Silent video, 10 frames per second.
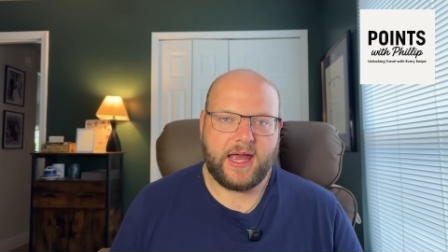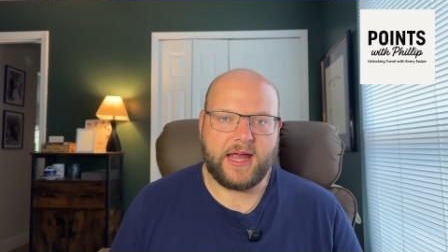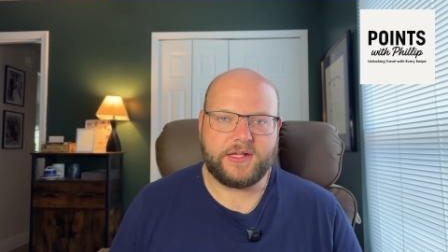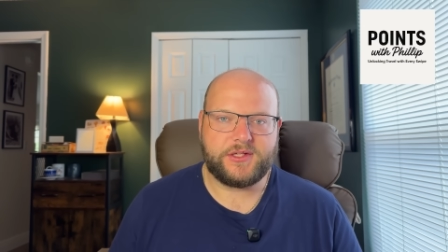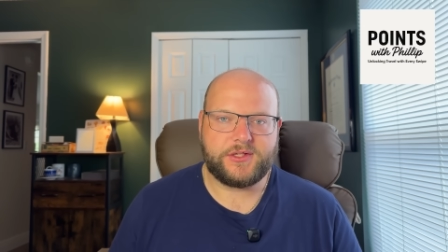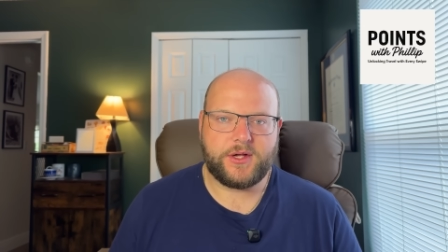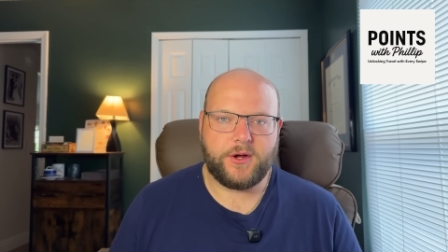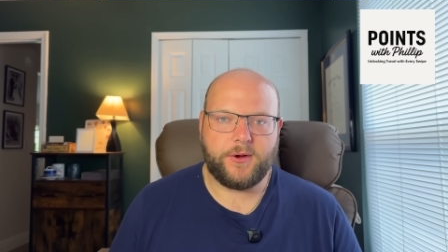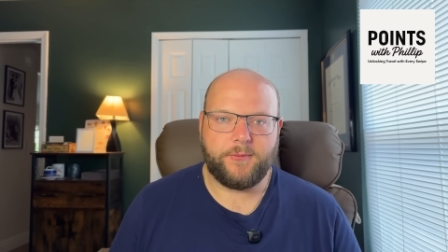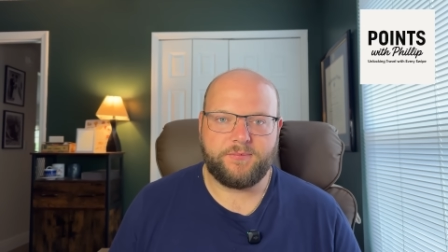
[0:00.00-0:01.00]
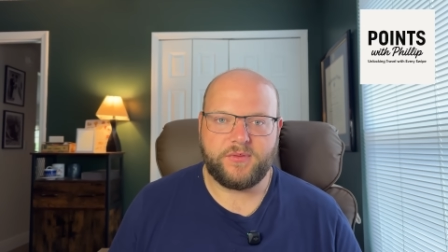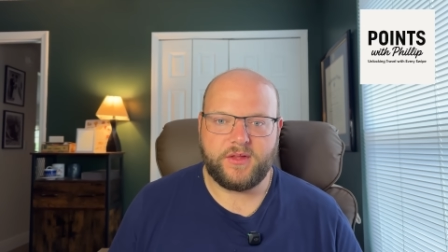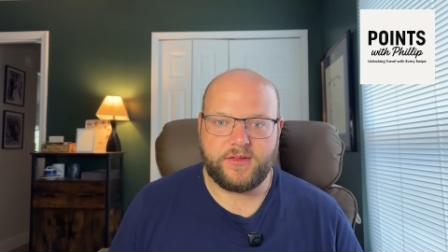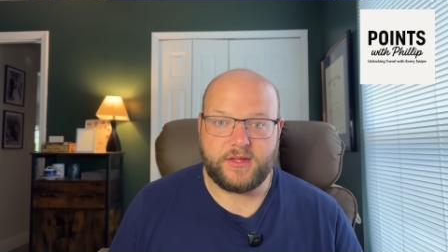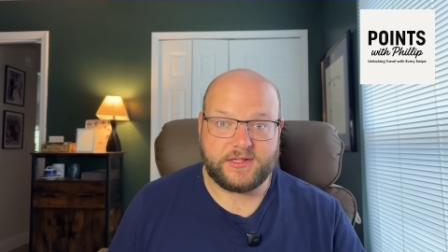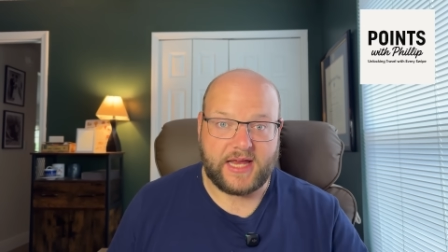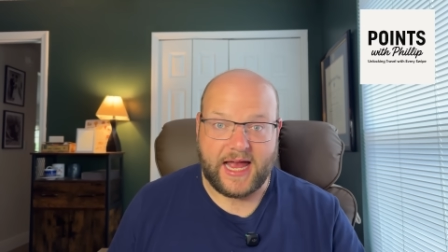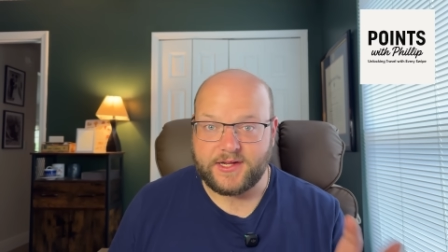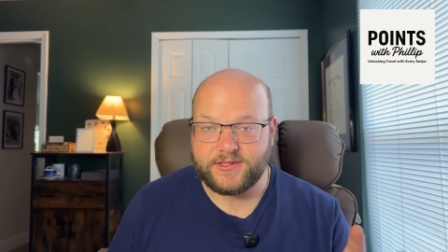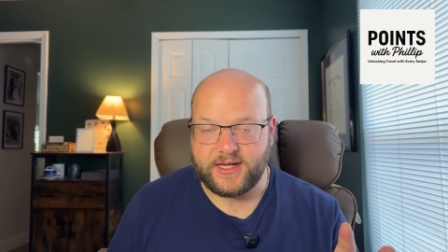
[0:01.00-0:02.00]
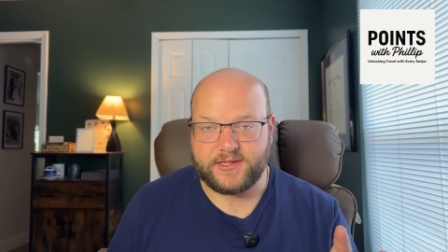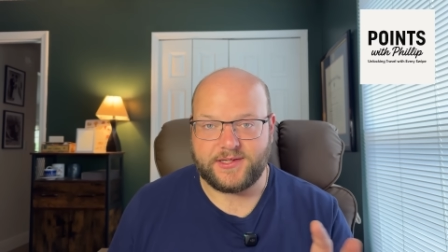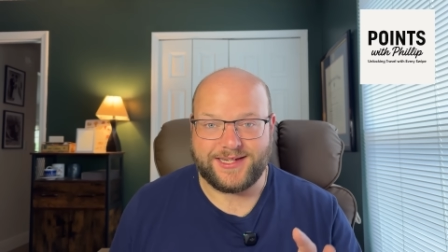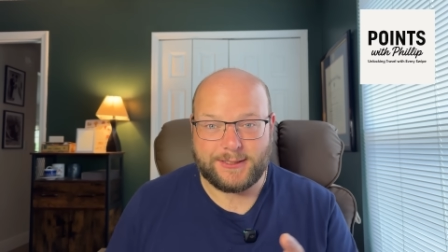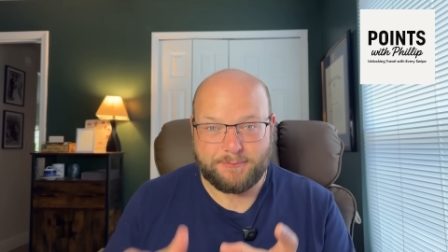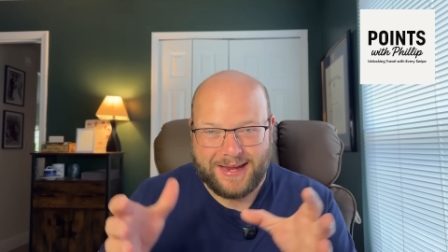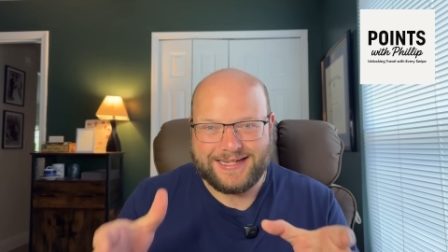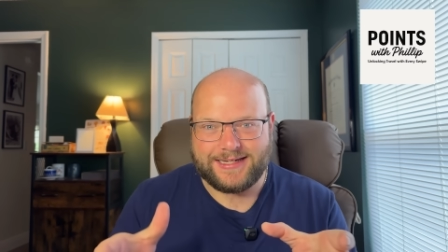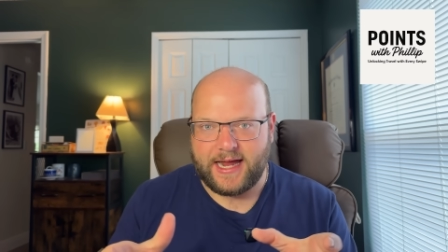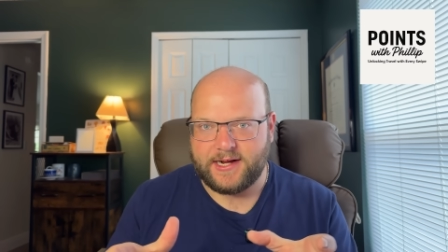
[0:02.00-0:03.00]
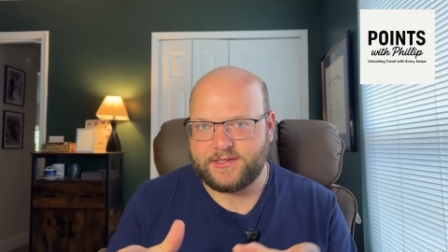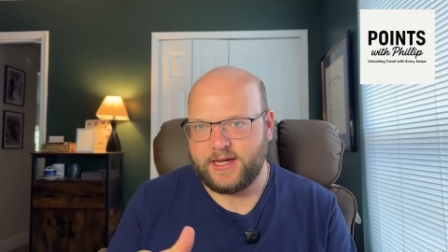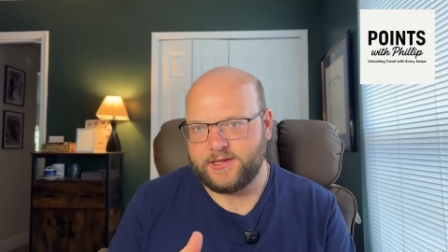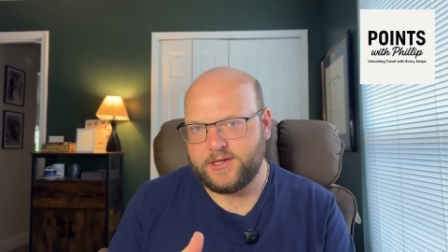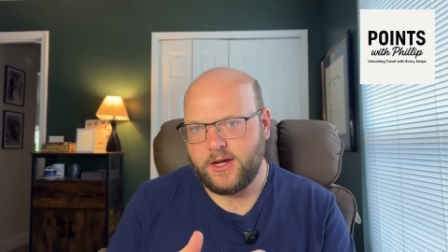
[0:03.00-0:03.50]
And so this access, this expanded access